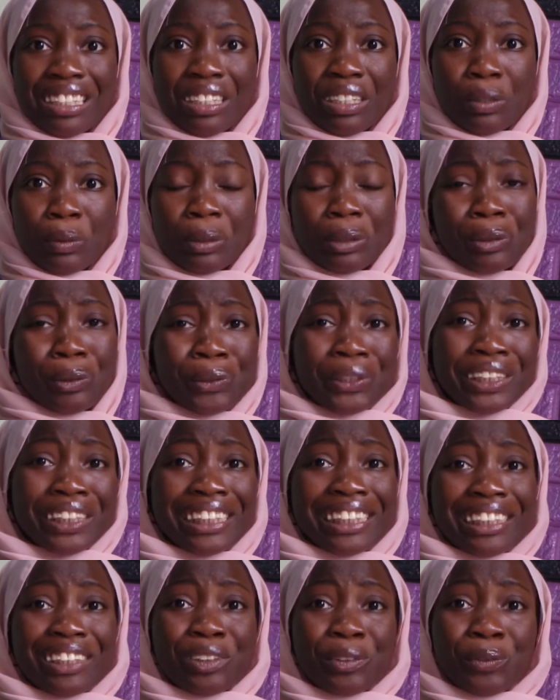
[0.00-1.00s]
We
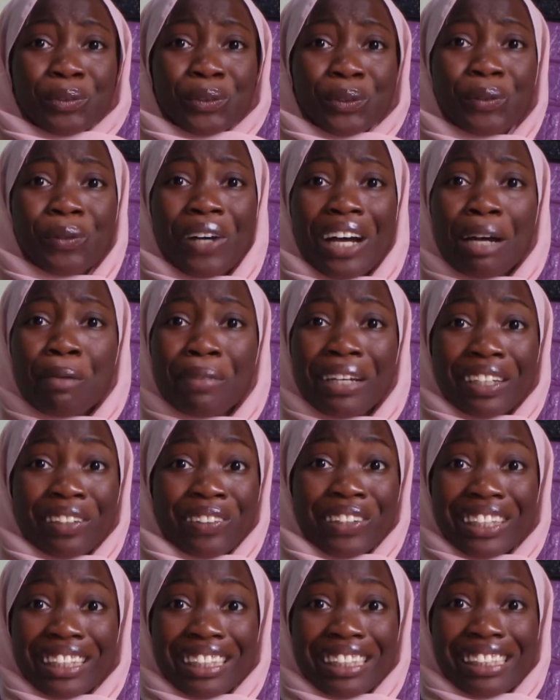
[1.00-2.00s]
totally do. So how am I
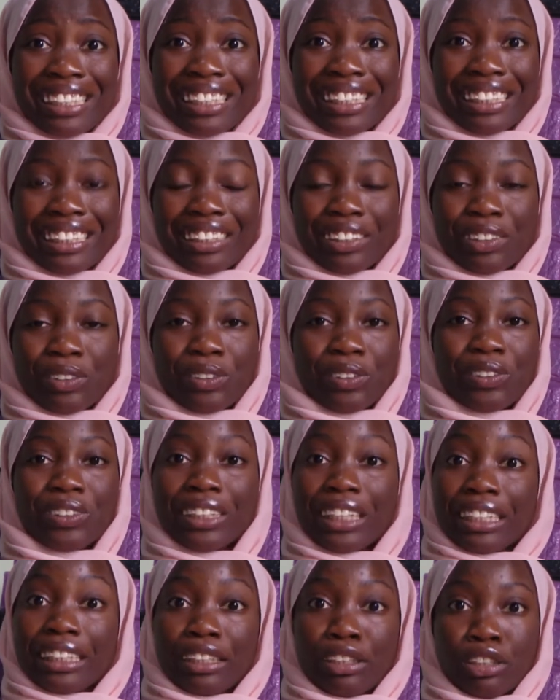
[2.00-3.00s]
not getting this thing? So
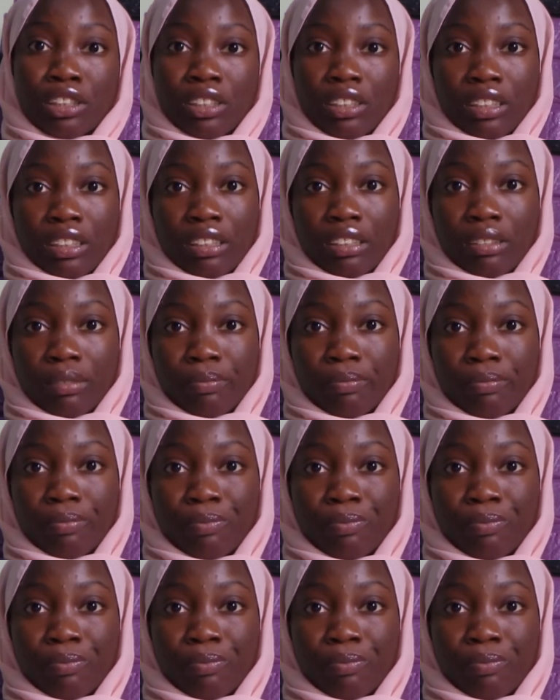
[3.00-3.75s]
those are the nerds.